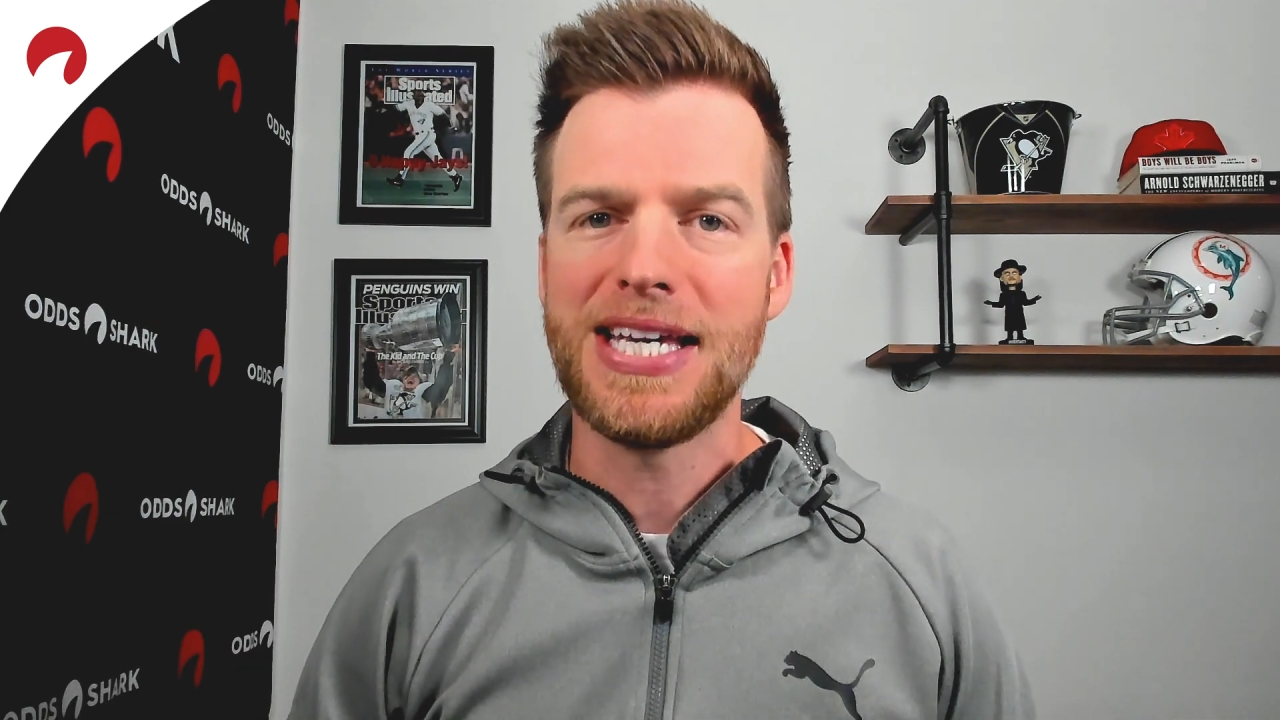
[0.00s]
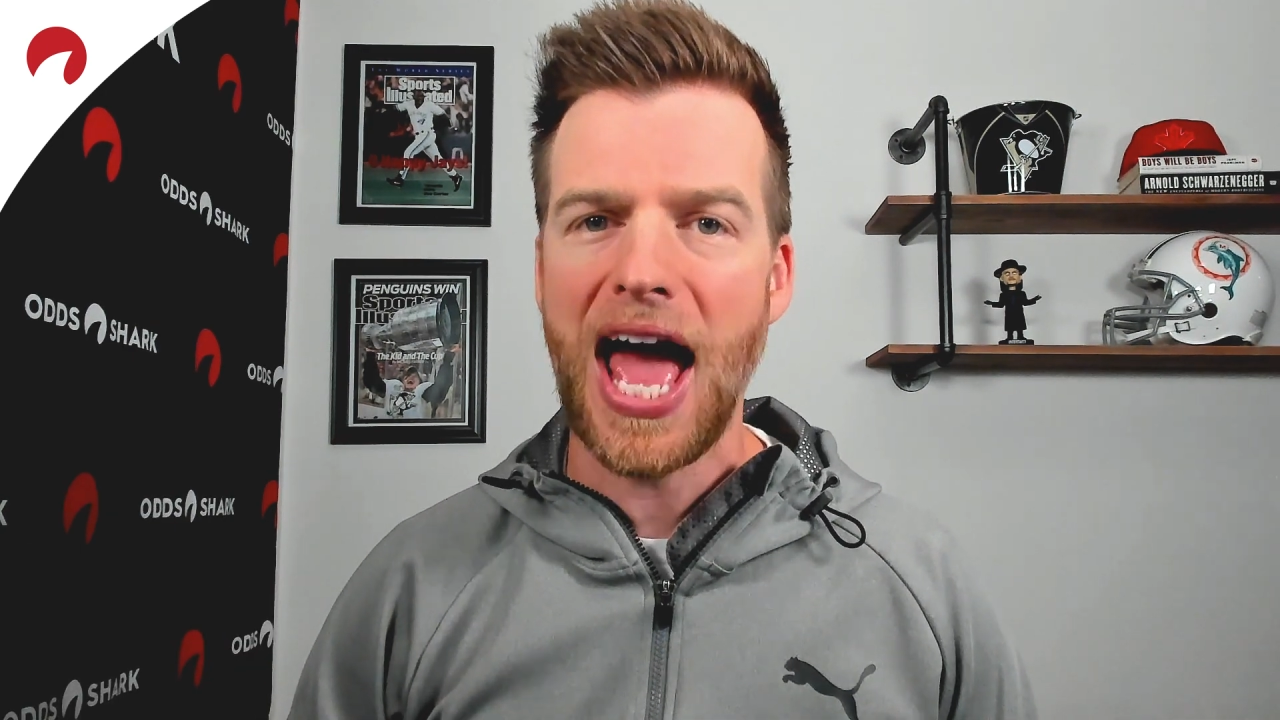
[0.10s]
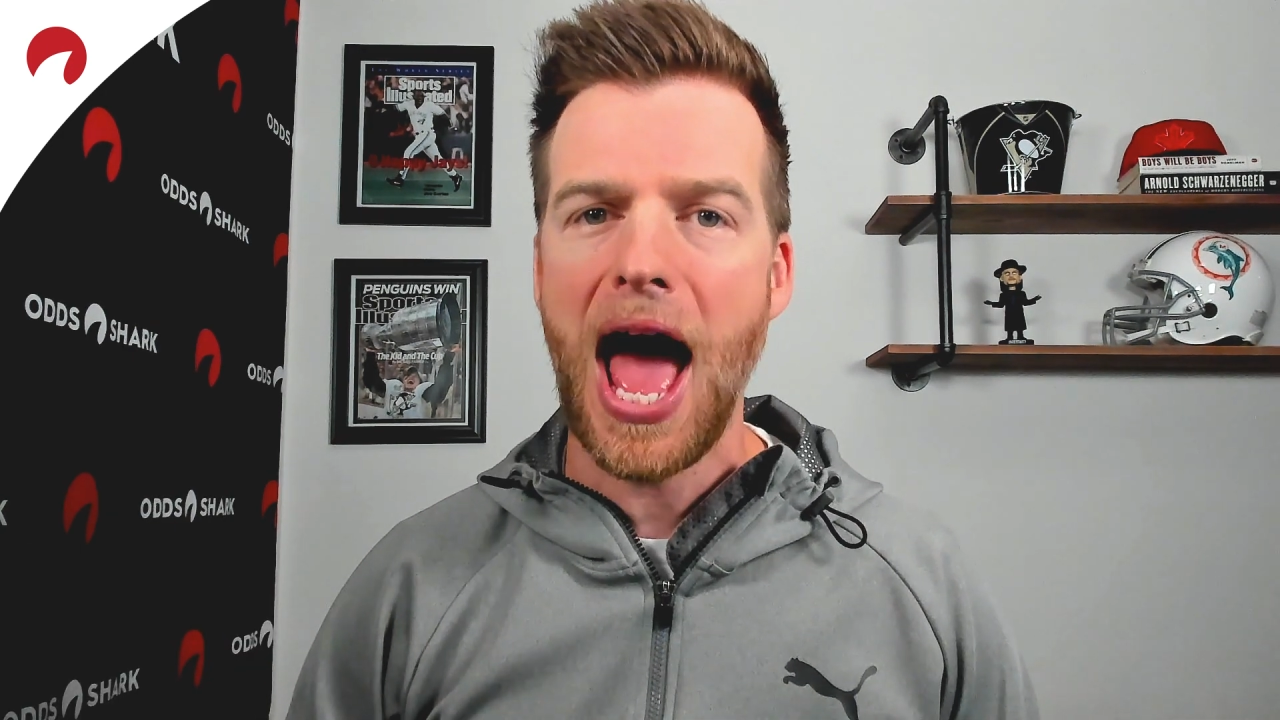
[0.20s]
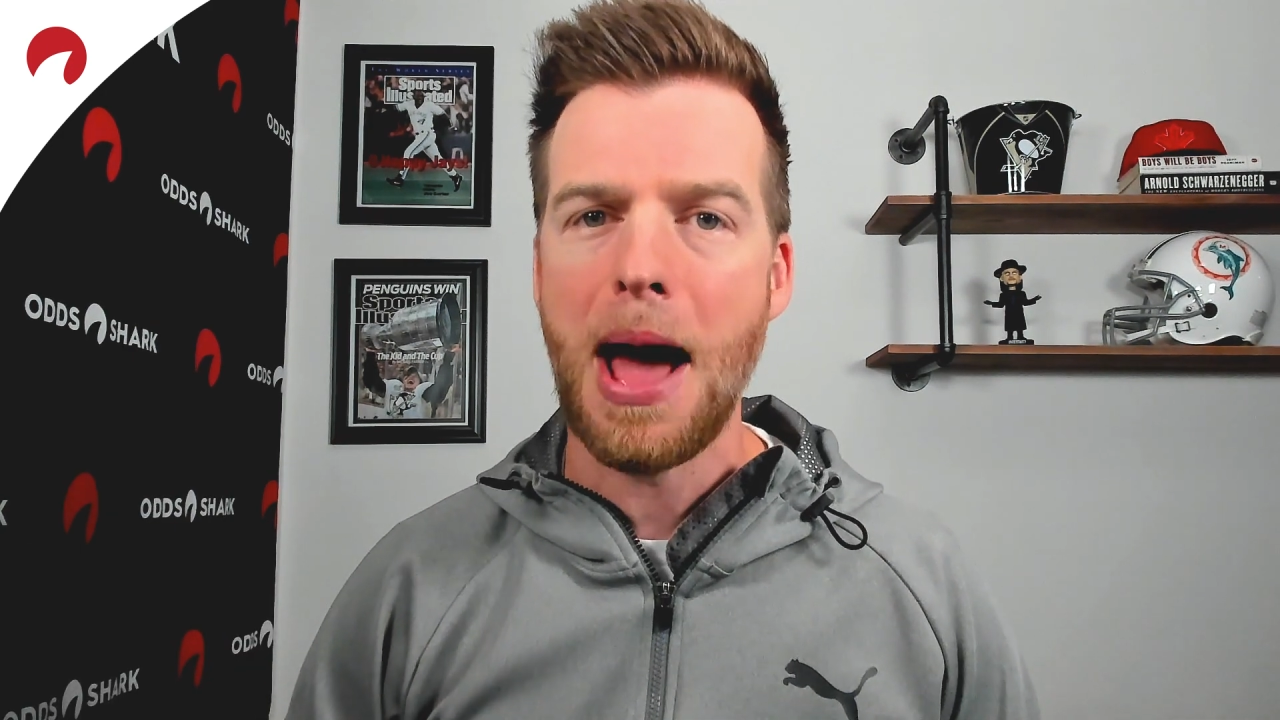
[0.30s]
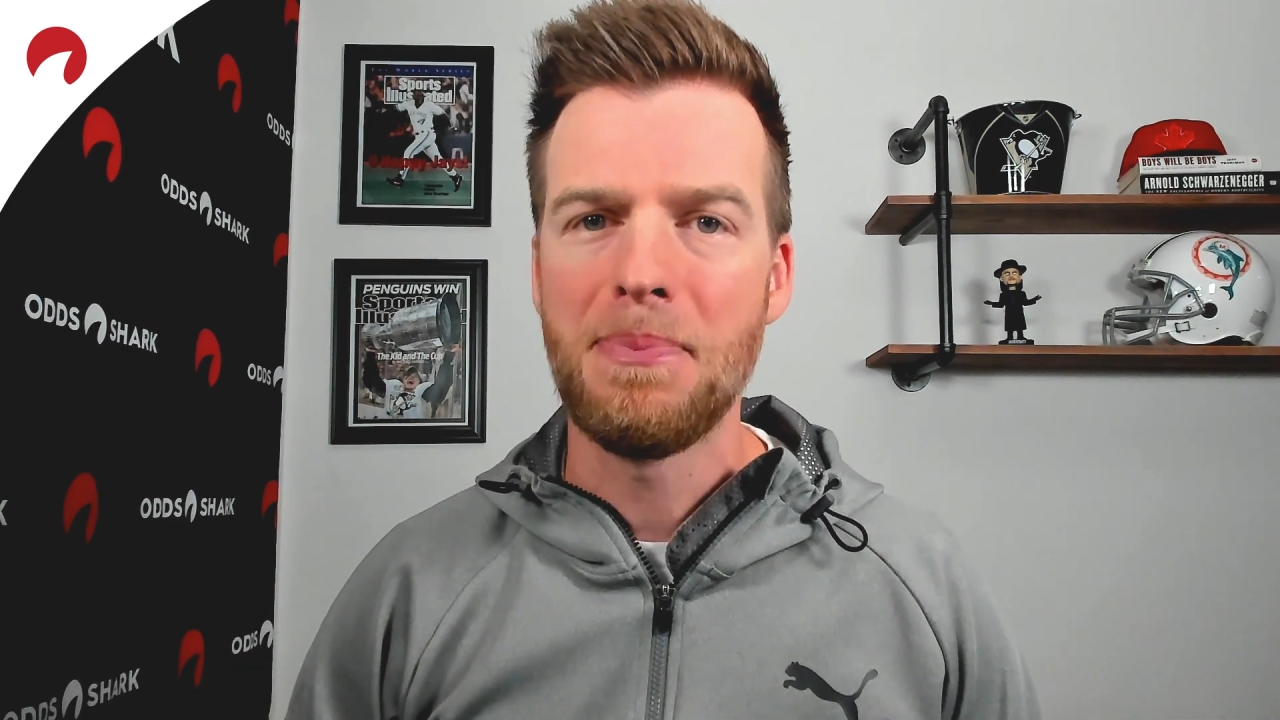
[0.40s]

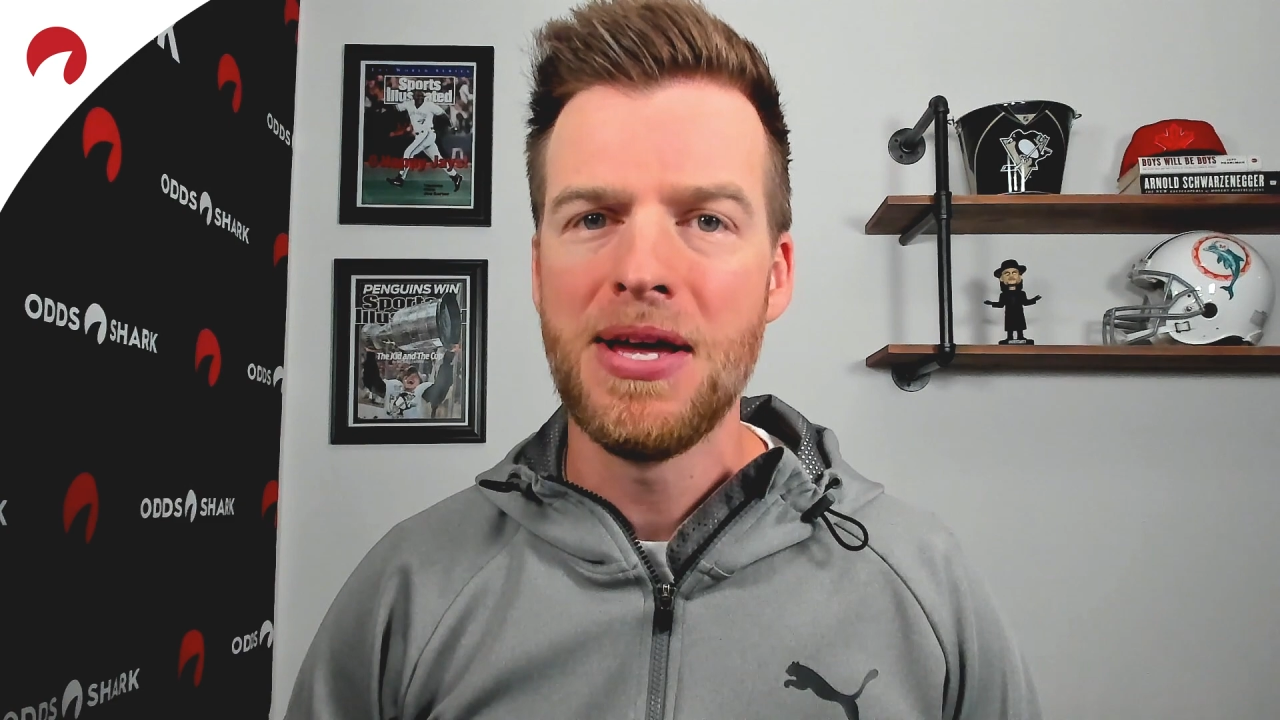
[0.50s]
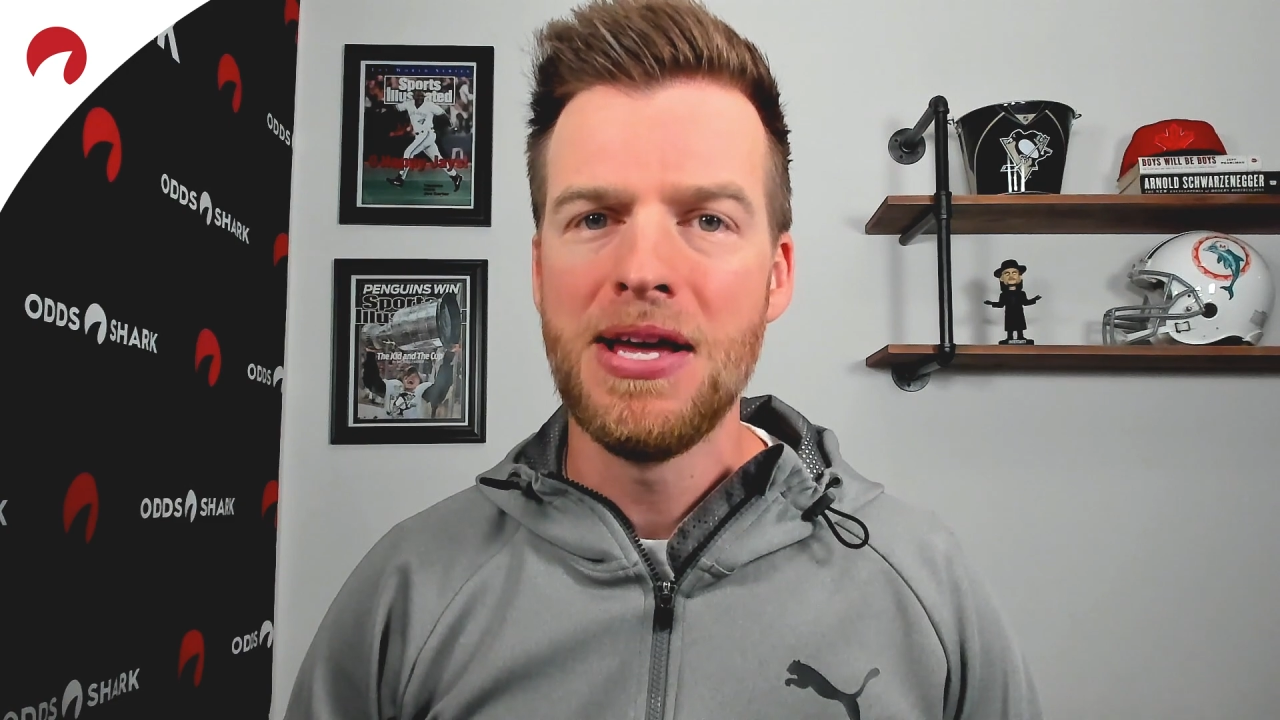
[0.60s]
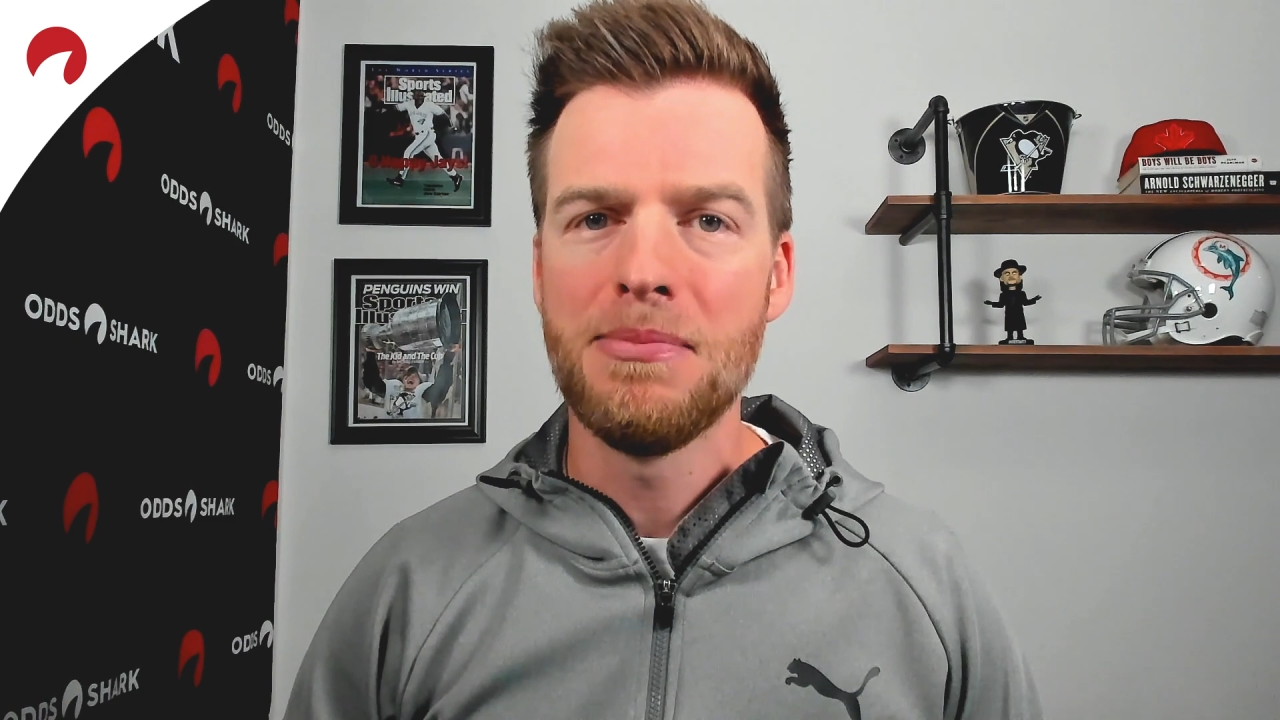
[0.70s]
gap